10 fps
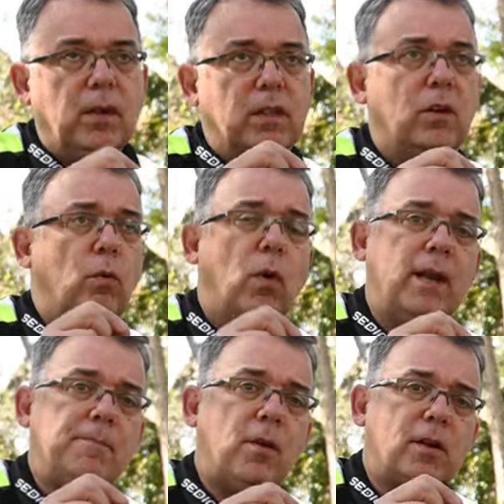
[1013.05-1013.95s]
a little
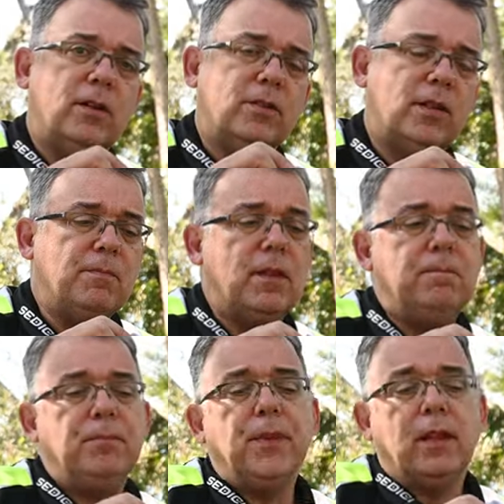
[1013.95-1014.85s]
white marker or
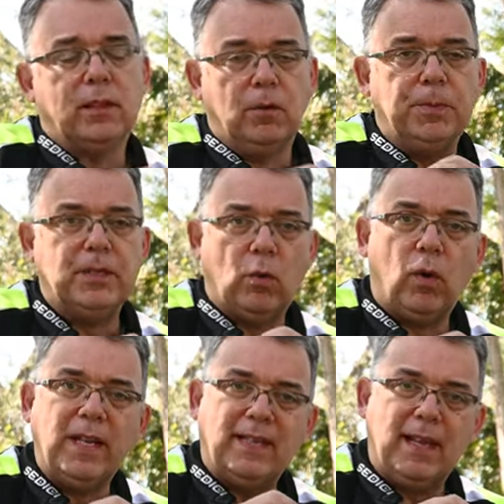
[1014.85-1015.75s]
something, little piece of
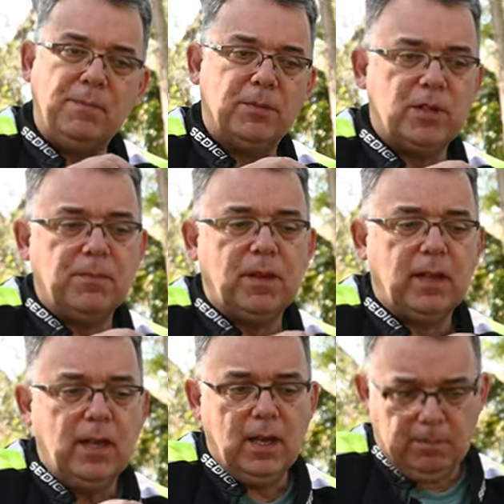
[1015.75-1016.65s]
white tape or
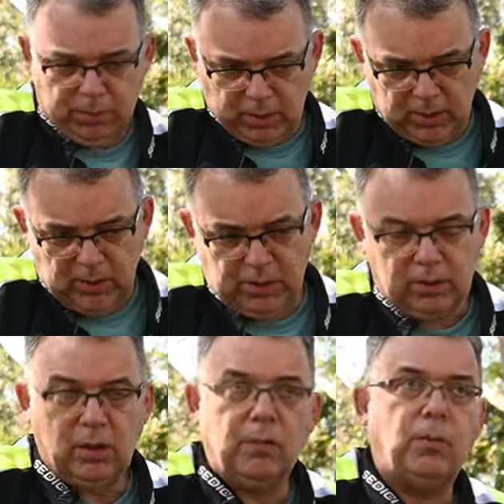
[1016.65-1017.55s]
something, put it on your
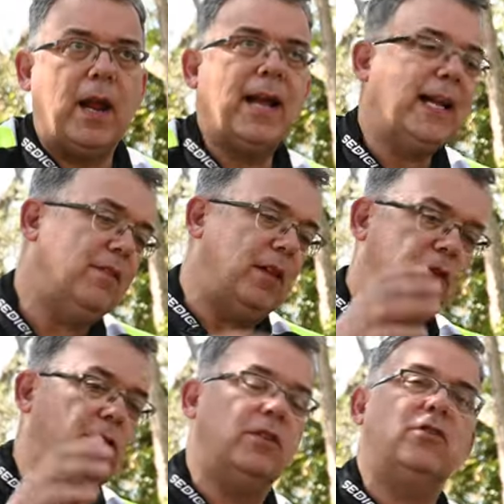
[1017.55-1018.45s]
little bracket, and then
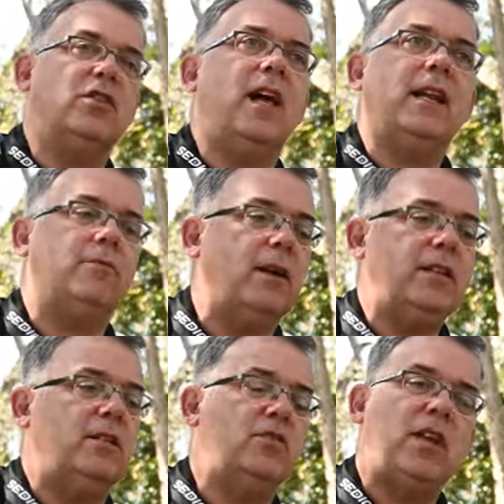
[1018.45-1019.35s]
you can just slide it right
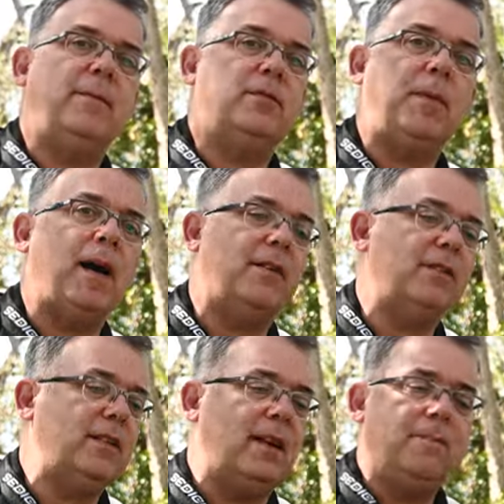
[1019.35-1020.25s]
to the same spot
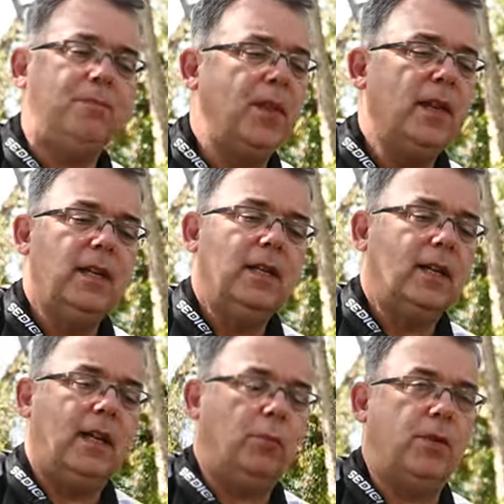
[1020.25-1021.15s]
every time.
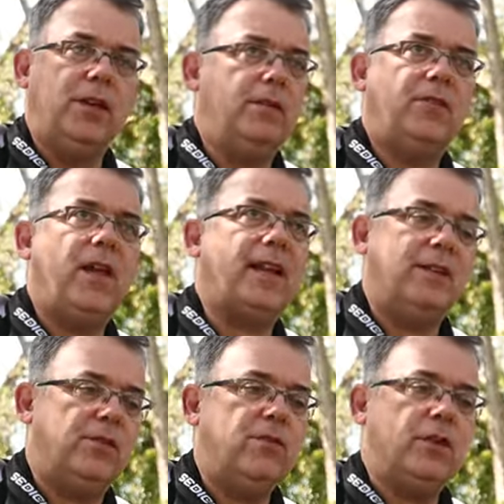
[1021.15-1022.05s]
Within
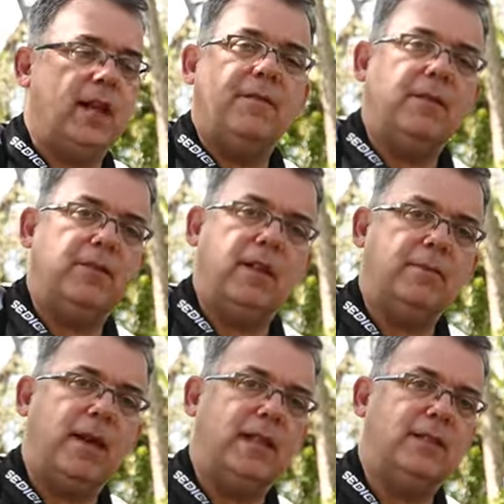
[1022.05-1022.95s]
seconds, you can have this
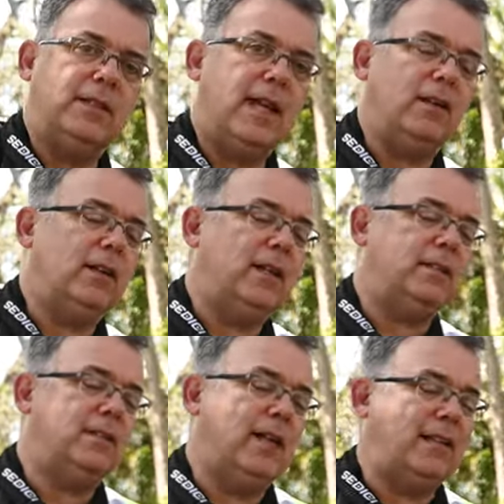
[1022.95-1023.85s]
thing balanced out. It,
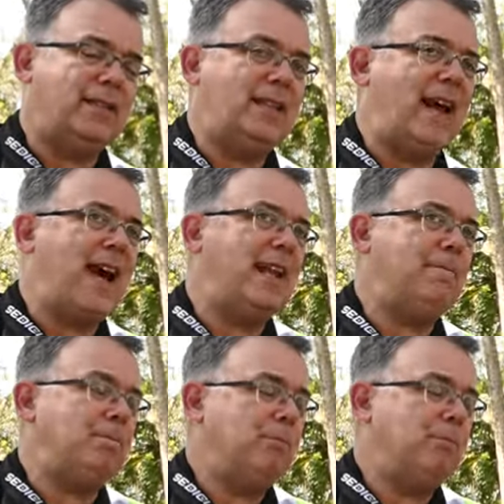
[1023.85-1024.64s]
it's not